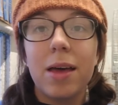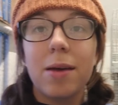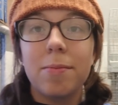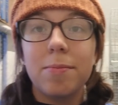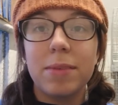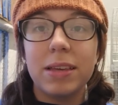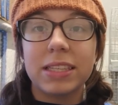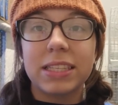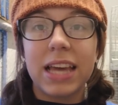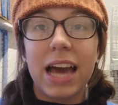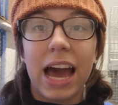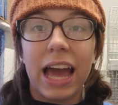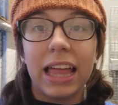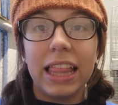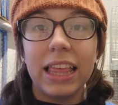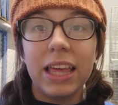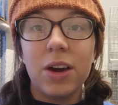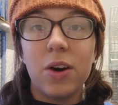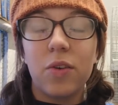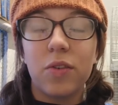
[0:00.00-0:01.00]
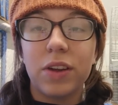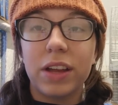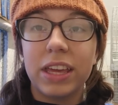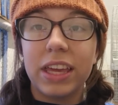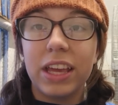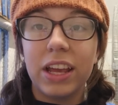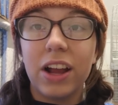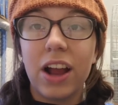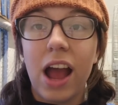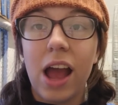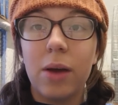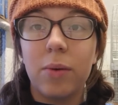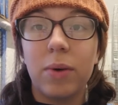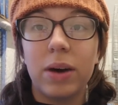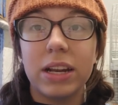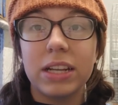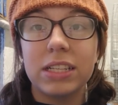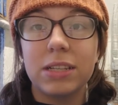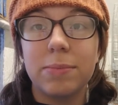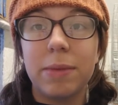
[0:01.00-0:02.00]
Miss Kylie over here, I
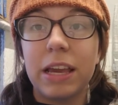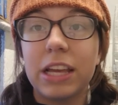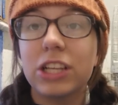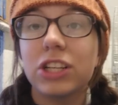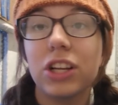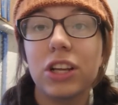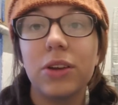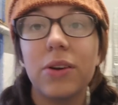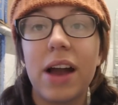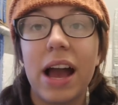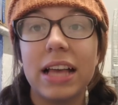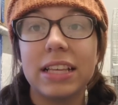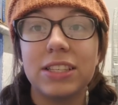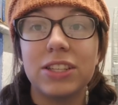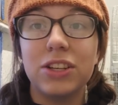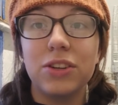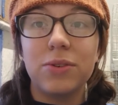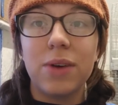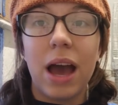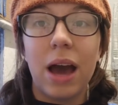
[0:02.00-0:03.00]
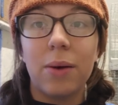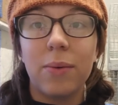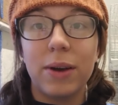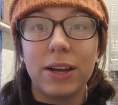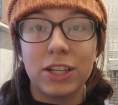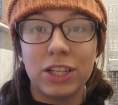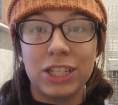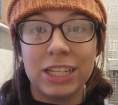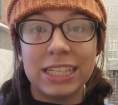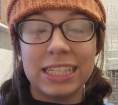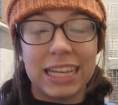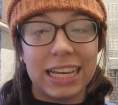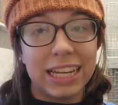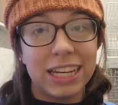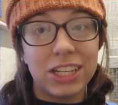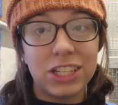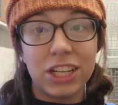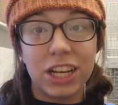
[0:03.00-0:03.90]
wanted to make sure you guys knew how well she did.